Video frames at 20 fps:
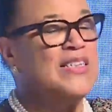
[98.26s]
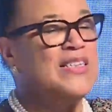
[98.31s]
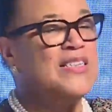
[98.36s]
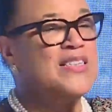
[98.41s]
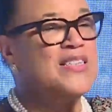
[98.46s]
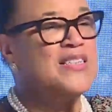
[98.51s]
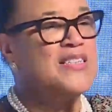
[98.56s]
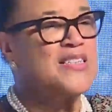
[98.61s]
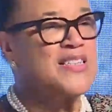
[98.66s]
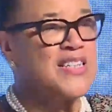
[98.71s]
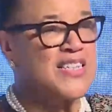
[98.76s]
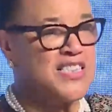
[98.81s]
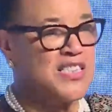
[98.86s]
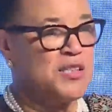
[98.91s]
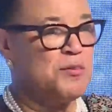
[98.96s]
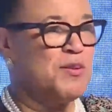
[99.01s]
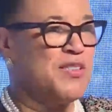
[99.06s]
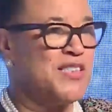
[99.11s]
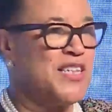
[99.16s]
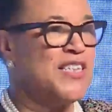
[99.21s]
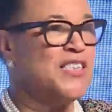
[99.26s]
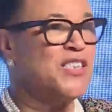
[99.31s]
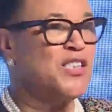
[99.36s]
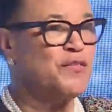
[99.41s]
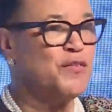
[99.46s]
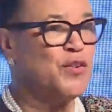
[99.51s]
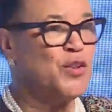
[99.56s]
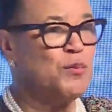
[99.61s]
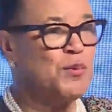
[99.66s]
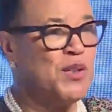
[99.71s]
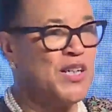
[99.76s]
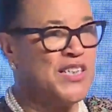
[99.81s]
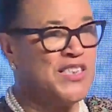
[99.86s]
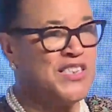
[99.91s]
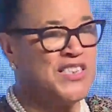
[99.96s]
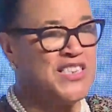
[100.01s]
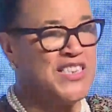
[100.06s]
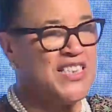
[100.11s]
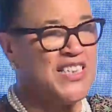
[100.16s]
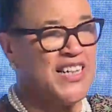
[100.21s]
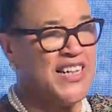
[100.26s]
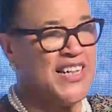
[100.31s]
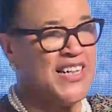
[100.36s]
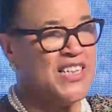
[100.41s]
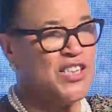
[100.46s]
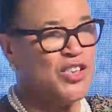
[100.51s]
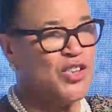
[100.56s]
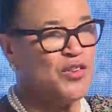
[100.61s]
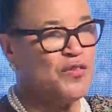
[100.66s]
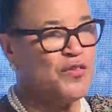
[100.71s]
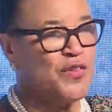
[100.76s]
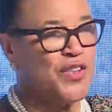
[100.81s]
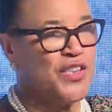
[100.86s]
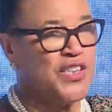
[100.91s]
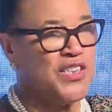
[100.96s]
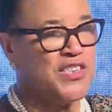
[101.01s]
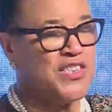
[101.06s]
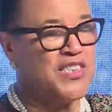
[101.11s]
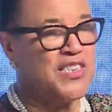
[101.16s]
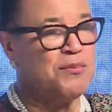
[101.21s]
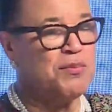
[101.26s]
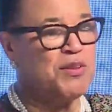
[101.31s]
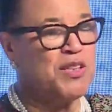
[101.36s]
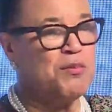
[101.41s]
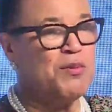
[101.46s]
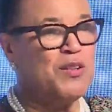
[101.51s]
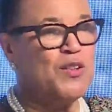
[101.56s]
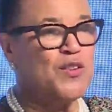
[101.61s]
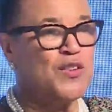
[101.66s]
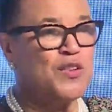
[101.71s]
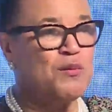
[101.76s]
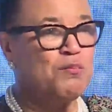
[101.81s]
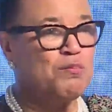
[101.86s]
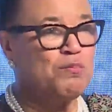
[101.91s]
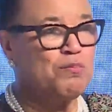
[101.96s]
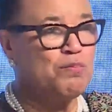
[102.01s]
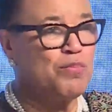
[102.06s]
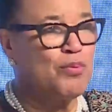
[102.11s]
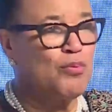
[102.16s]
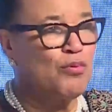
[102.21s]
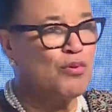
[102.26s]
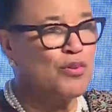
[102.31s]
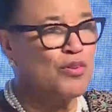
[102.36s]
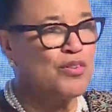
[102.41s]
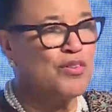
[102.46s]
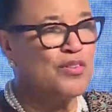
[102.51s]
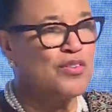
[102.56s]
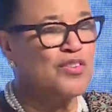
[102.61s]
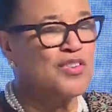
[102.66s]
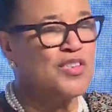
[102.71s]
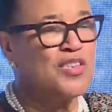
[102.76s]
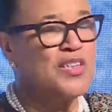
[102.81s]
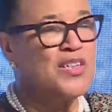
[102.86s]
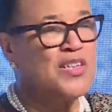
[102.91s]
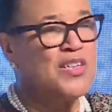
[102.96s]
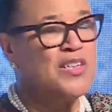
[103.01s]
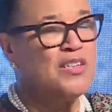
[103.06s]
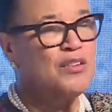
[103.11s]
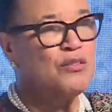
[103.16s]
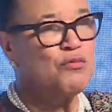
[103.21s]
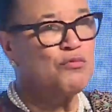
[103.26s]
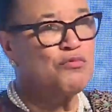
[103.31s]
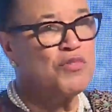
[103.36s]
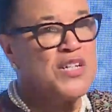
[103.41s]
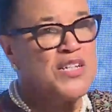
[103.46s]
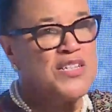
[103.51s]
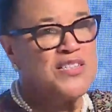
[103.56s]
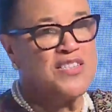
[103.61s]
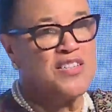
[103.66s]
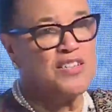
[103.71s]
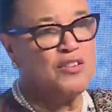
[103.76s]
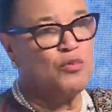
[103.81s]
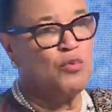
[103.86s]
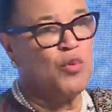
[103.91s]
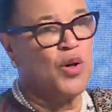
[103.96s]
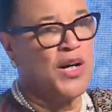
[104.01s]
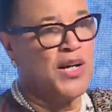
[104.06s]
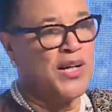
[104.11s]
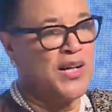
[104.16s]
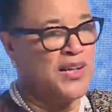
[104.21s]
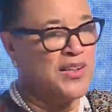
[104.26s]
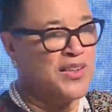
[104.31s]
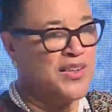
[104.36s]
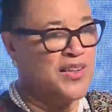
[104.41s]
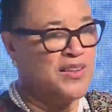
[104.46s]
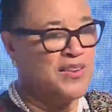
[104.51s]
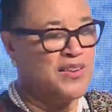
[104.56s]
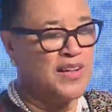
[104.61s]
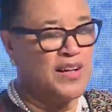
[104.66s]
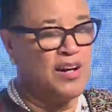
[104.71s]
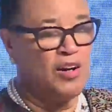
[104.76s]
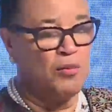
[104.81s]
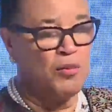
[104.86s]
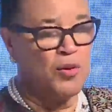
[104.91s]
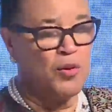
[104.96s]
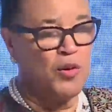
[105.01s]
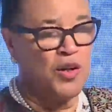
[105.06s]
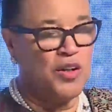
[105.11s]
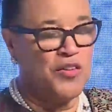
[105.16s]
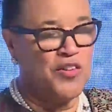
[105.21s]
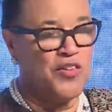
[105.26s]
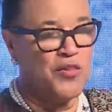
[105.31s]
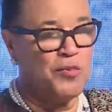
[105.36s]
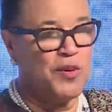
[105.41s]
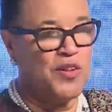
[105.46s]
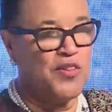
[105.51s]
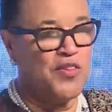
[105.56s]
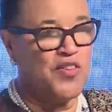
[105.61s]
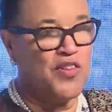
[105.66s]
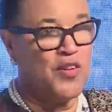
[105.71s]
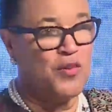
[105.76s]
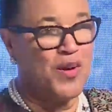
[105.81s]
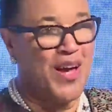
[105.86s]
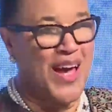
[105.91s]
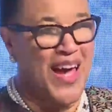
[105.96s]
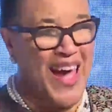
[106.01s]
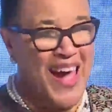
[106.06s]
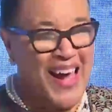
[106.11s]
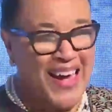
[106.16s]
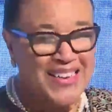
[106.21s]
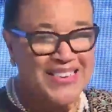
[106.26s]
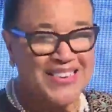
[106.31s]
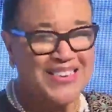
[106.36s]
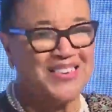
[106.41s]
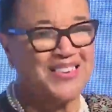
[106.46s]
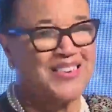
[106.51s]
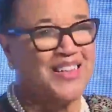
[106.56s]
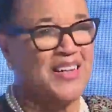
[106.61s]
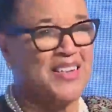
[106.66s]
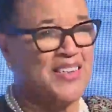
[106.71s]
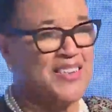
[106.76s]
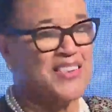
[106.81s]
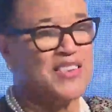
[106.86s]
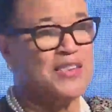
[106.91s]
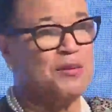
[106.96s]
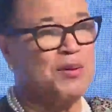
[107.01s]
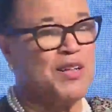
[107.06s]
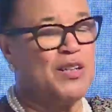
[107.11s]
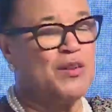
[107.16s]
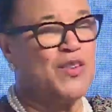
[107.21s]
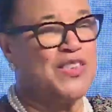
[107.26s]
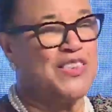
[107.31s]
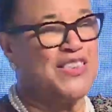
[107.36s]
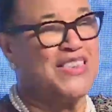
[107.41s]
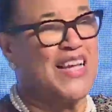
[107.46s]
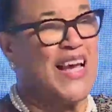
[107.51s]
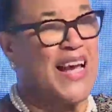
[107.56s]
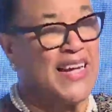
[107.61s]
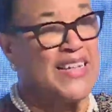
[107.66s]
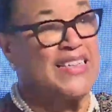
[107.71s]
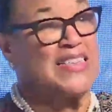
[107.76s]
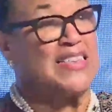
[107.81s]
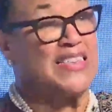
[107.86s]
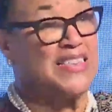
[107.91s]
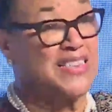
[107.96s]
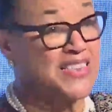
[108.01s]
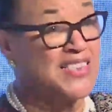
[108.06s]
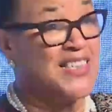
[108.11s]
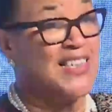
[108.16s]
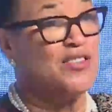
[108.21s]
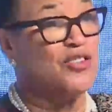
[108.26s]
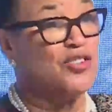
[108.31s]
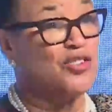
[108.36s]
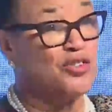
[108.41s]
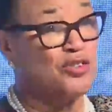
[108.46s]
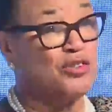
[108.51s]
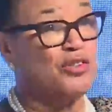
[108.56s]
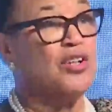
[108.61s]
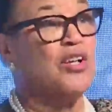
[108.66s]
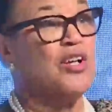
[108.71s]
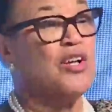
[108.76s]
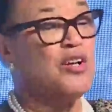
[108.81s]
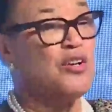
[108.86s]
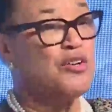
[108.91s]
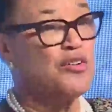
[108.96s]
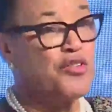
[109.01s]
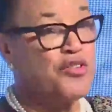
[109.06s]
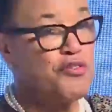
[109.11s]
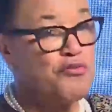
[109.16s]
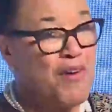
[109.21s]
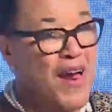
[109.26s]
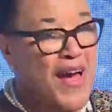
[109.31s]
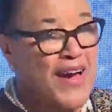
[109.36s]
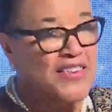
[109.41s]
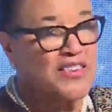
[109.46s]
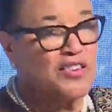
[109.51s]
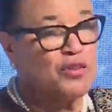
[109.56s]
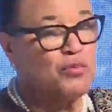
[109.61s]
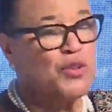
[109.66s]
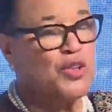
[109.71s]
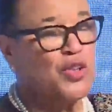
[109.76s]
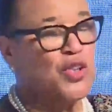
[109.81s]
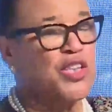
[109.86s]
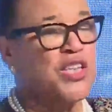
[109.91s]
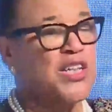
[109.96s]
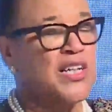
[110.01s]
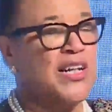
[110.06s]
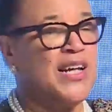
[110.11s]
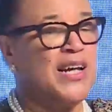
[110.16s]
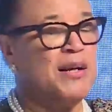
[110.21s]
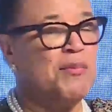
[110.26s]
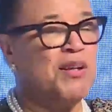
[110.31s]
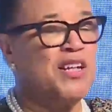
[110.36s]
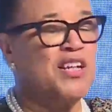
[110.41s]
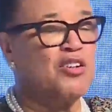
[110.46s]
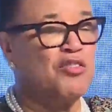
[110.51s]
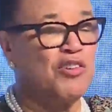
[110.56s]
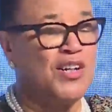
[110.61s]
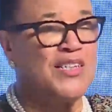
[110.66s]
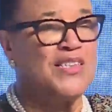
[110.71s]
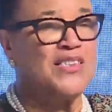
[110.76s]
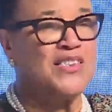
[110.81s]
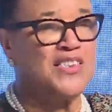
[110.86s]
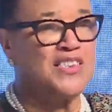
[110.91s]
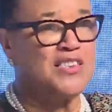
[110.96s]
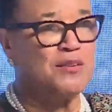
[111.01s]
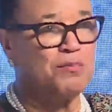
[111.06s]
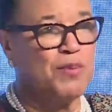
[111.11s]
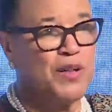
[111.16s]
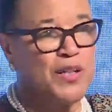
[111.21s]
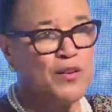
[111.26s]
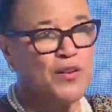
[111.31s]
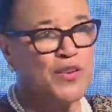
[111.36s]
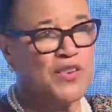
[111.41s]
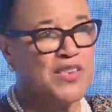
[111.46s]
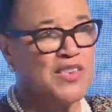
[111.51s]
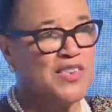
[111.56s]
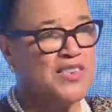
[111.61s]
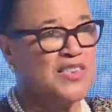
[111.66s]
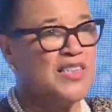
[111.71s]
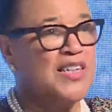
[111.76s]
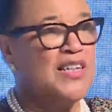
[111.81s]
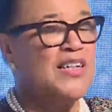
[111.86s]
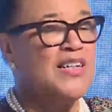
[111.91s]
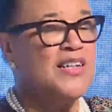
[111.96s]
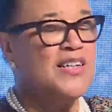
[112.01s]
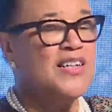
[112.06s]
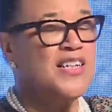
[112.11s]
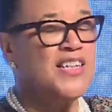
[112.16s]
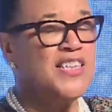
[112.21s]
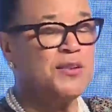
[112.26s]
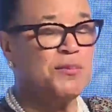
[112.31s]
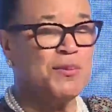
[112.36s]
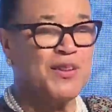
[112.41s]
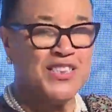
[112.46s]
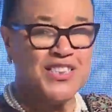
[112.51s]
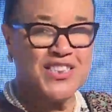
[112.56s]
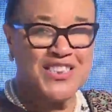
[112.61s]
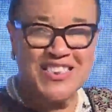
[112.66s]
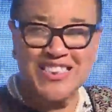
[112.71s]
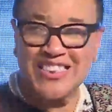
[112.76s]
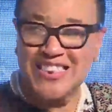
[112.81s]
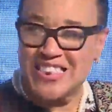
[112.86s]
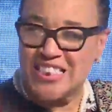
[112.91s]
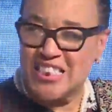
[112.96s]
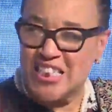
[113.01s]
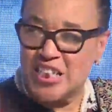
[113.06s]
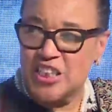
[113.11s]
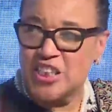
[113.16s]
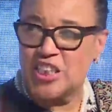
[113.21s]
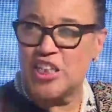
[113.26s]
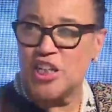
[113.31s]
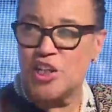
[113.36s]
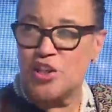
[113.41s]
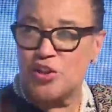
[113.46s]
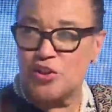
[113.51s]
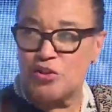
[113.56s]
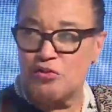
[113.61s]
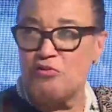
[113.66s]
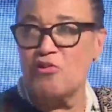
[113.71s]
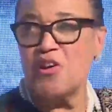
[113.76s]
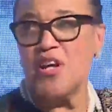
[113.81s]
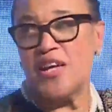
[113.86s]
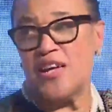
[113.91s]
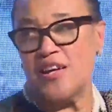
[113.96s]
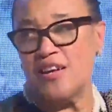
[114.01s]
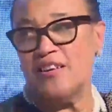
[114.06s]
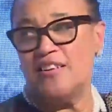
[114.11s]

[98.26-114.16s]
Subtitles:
60% of whom are under the age of 30. But the most important reason why I think the Commonwealth has been so exercised about this existential threat which the climate crisis poses is because 33